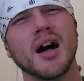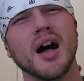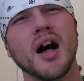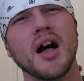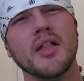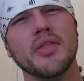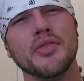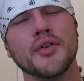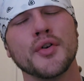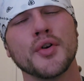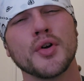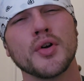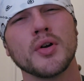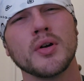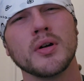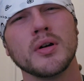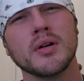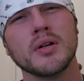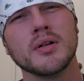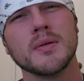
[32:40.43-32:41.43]

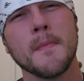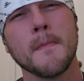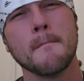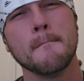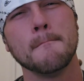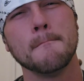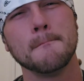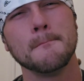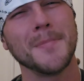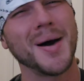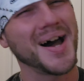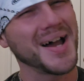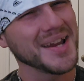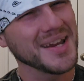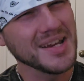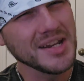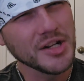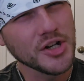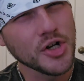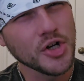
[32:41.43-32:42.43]
other
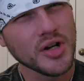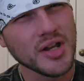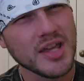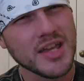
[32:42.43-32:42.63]
minor